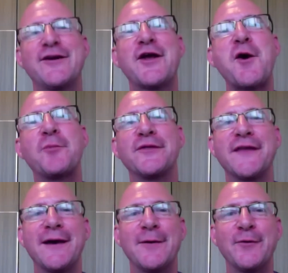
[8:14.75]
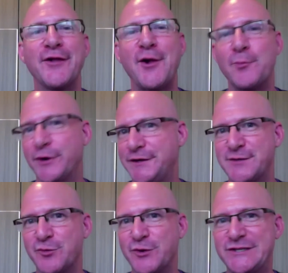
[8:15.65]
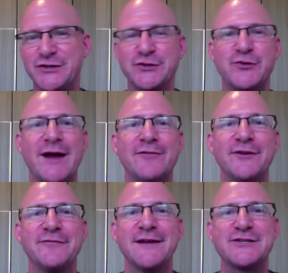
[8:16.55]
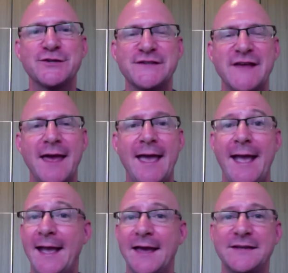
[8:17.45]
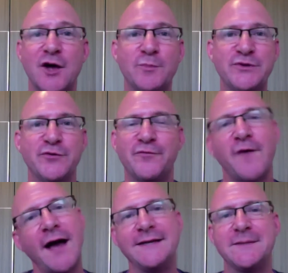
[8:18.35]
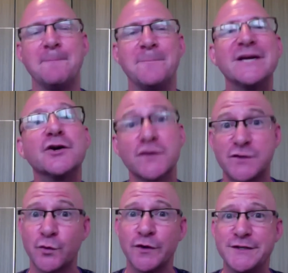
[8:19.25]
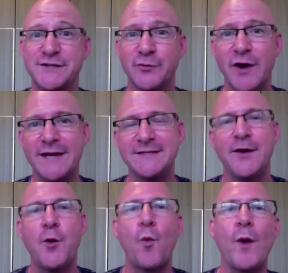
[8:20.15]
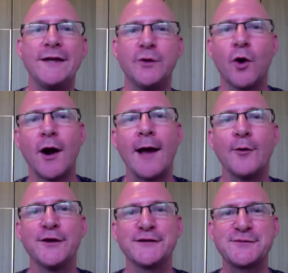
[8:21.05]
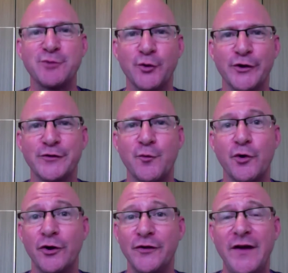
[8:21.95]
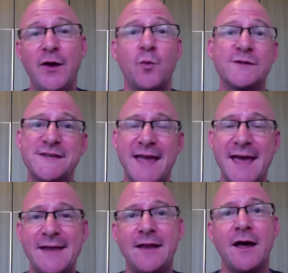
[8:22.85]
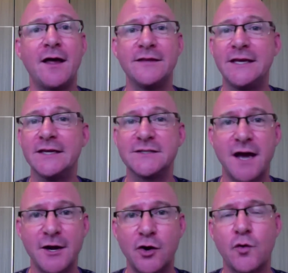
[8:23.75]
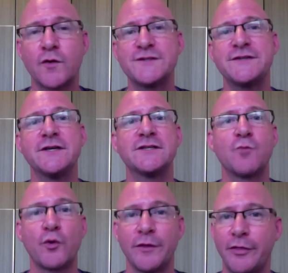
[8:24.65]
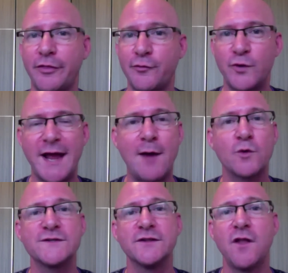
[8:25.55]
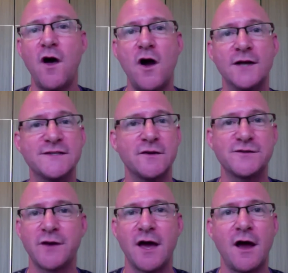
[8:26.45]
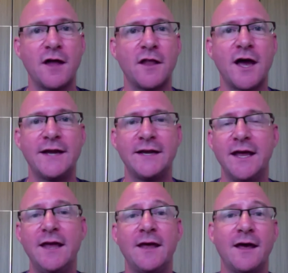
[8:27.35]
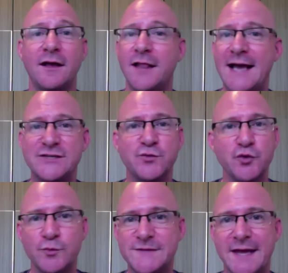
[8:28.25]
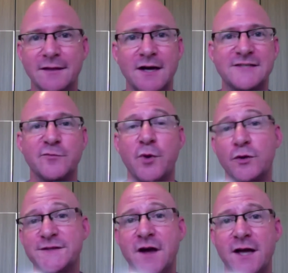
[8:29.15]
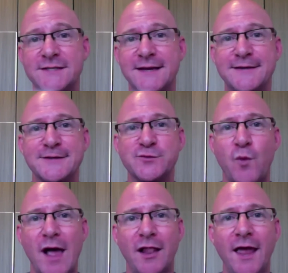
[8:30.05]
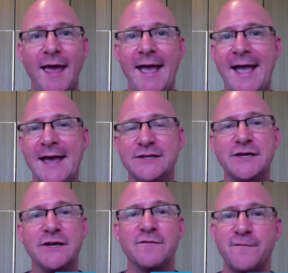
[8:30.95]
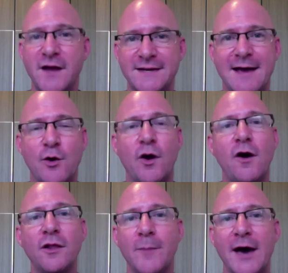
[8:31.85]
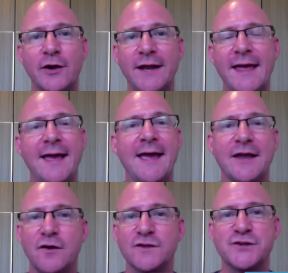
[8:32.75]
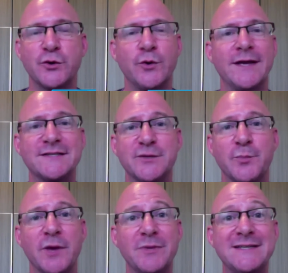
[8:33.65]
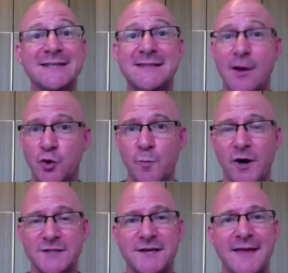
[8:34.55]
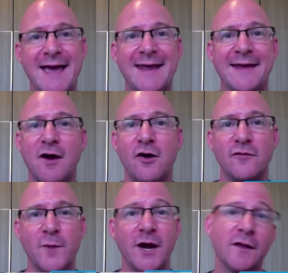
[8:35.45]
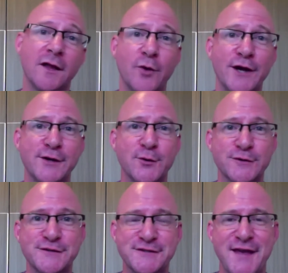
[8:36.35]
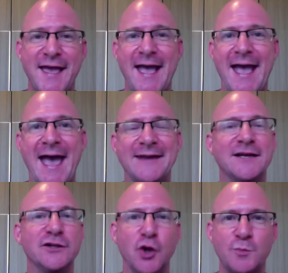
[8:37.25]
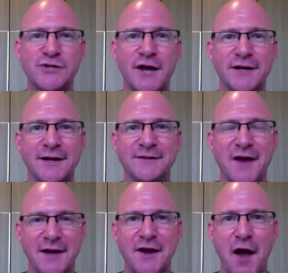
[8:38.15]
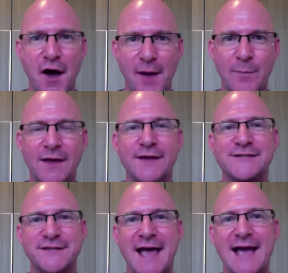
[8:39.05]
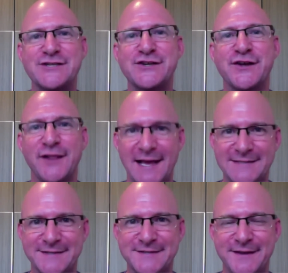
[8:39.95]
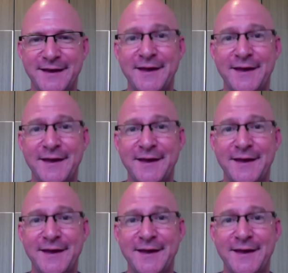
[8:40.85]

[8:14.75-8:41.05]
I hope that will help bring you some richer travel adventures and help you find bigger stories to write when you are out exploring the world. Once again, the entire course is more than 3 hours long. It's also got online classrooms and lots of bonus content as well. And you can find out all about it and also get some big discount coupons on that and all of my online writing courses at globejotting.com/classes.